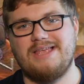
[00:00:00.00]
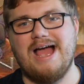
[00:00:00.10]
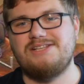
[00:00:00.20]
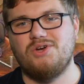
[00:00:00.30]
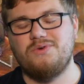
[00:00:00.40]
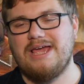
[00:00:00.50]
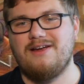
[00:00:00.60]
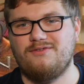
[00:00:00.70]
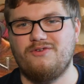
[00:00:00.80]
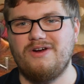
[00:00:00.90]
I don't
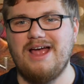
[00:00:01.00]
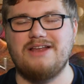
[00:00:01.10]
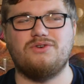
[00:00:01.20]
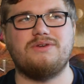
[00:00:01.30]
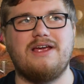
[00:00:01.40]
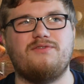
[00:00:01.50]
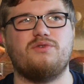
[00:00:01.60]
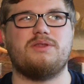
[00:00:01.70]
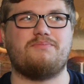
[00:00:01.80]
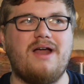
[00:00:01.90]
care for it. I don't care
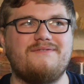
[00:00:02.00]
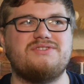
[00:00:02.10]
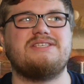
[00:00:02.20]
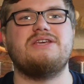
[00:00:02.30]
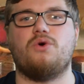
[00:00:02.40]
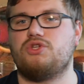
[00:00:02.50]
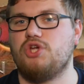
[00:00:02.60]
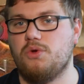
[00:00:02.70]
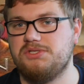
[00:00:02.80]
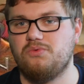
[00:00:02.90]
for the prophecy or
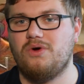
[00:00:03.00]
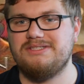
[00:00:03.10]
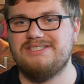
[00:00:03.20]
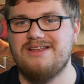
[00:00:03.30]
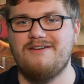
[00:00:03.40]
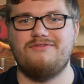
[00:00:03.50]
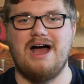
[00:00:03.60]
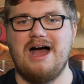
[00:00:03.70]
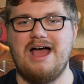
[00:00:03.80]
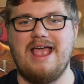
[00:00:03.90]
chosen one stuff.
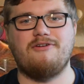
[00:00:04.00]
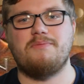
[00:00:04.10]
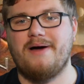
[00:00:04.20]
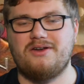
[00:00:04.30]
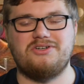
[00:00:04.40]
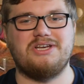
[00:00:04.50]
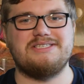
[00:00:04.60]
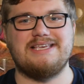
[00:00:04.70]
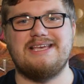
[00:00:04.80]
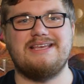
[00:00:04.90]
Harry Potter
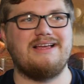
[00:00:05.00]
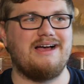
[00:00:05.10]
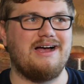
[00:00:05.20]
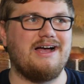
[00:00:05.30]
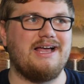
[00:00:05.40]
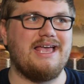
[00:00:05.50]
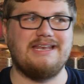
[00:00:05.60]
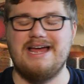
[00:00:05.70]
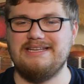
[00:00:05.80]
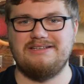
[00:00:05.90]
does it,
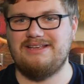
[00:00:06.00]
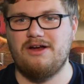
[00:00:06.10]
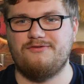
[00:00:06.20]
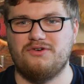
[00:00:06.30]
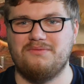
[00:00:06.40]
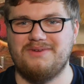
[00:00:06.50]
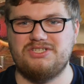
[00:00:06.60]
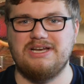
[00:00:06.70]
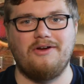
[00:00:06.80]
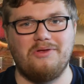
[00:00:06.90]
and I didn't care for it
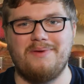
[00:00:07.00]
much in Harry